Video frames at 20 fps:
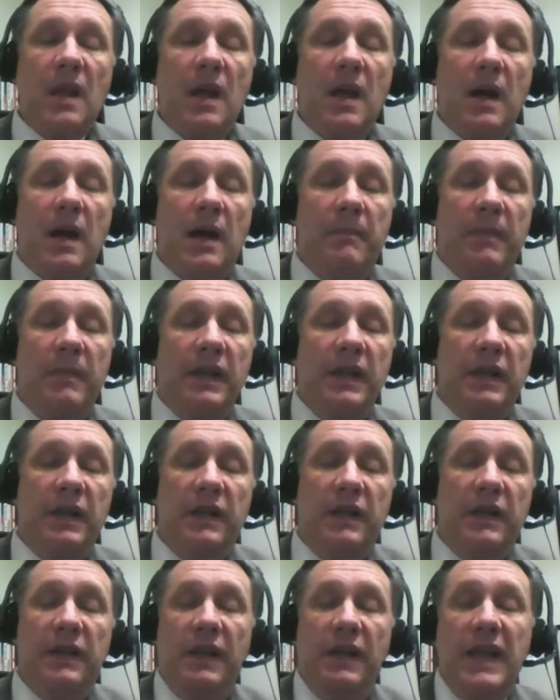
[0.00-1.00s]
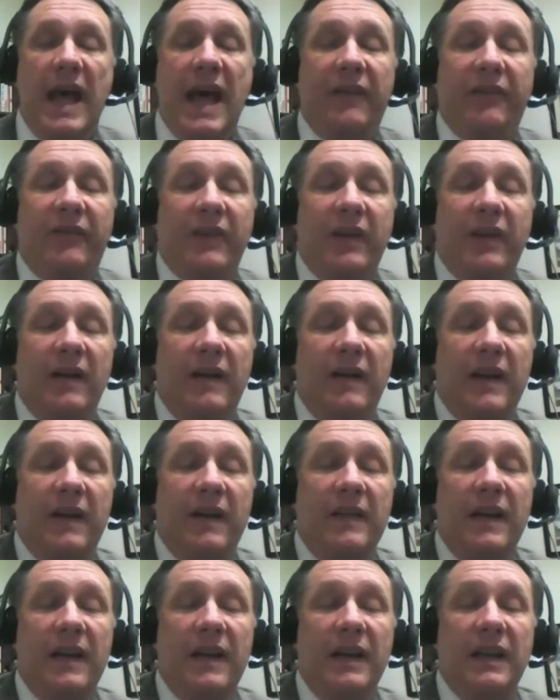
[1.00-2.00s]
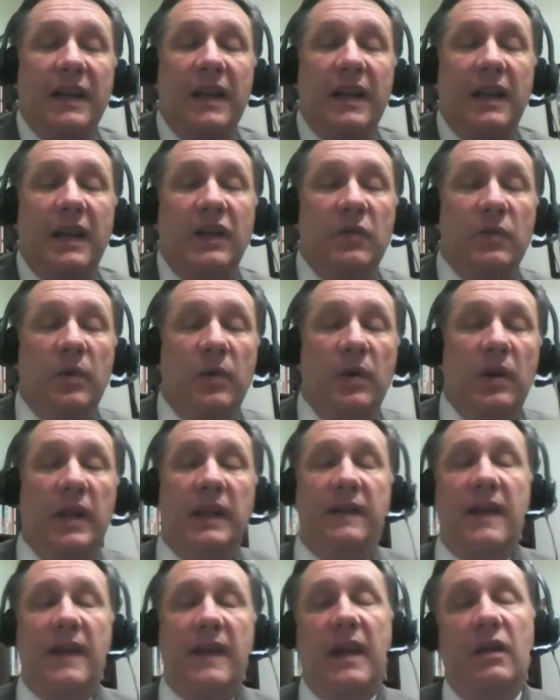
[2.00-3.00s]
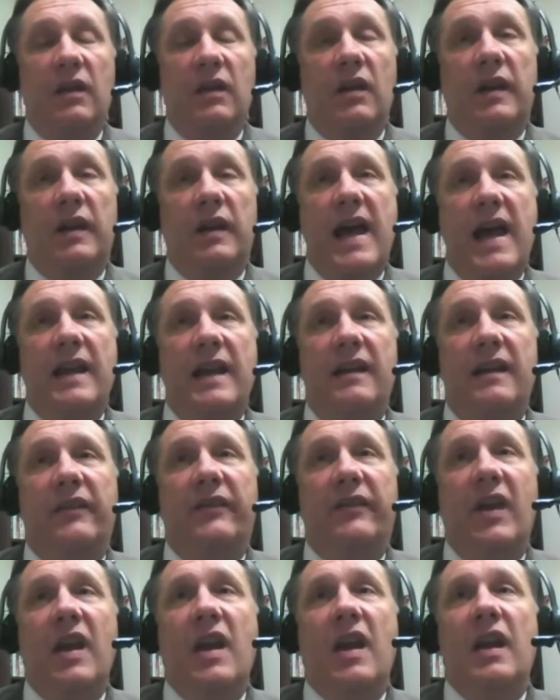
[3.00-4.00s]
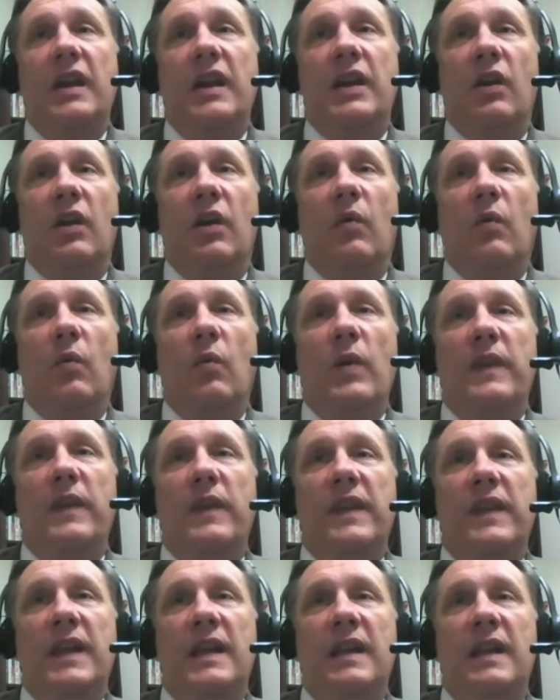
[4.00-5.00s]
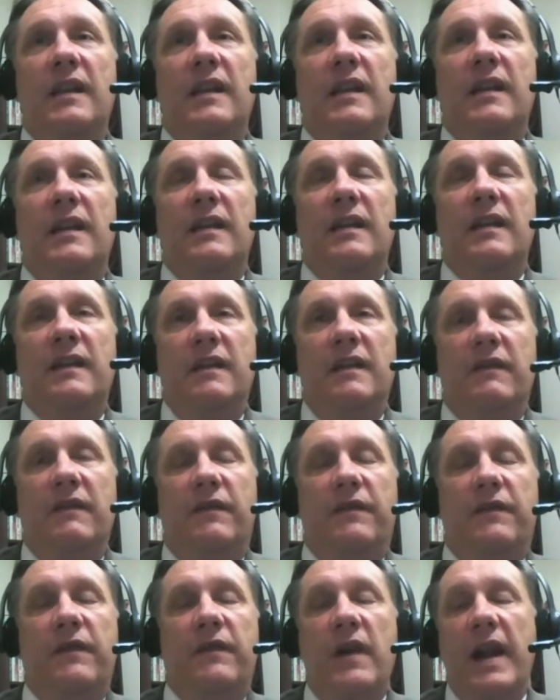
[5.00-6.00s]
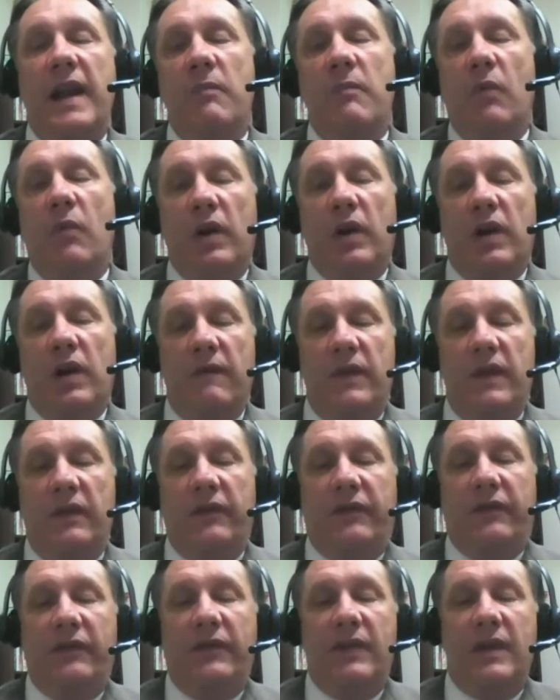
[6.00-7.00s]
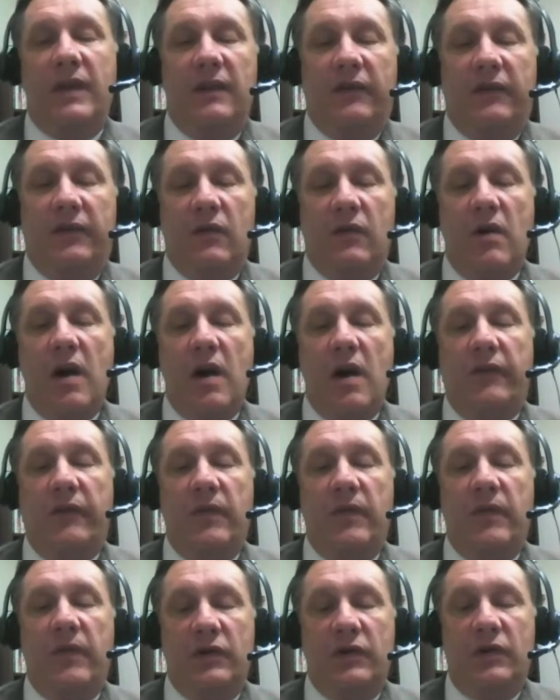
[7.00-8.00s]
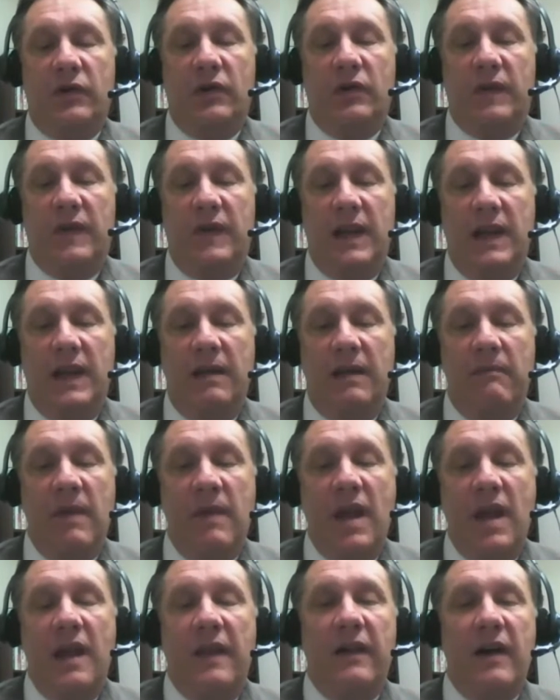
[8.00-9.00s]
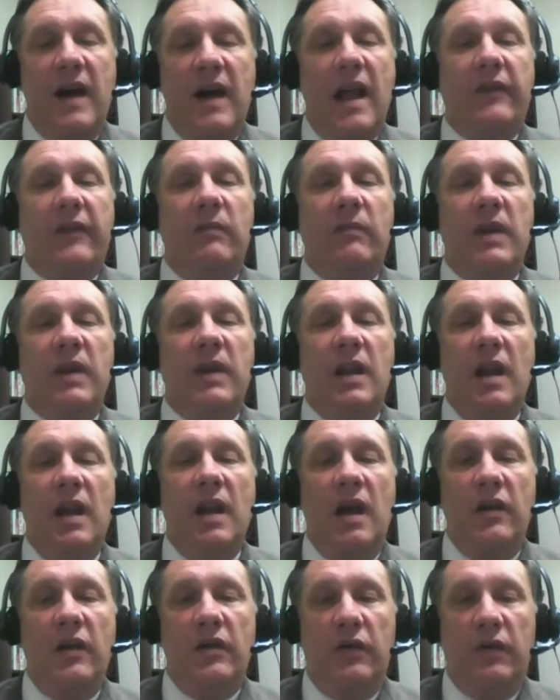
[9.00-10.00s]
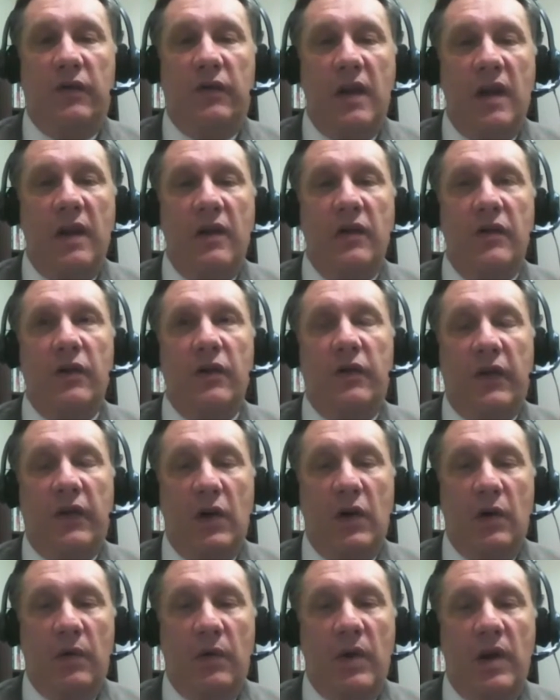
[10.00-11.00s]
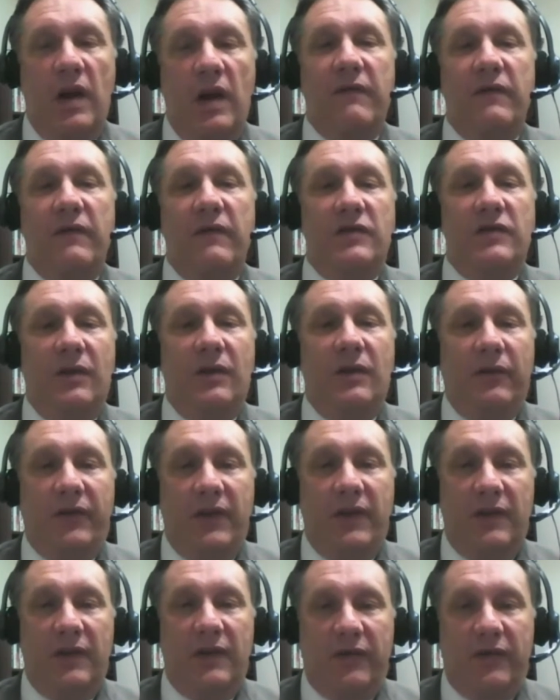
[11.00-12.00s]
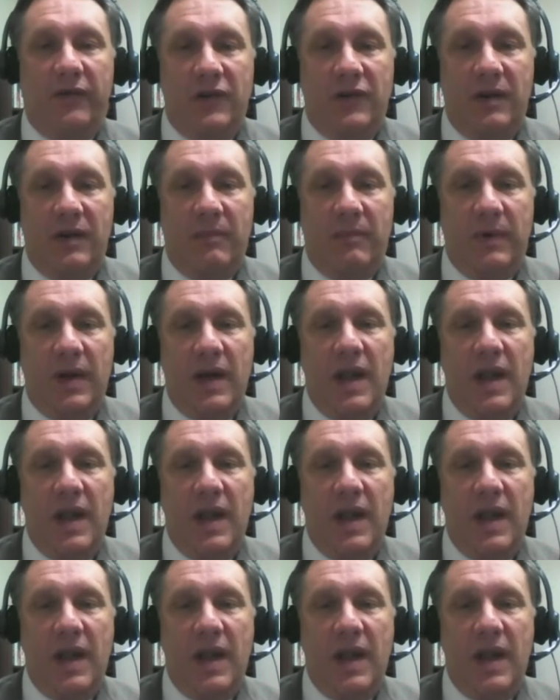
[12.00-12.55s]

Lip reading: The last area that you really take a look at is, you know, within the framework of this cross-functional team, there has to be an undertone of digital citizenship.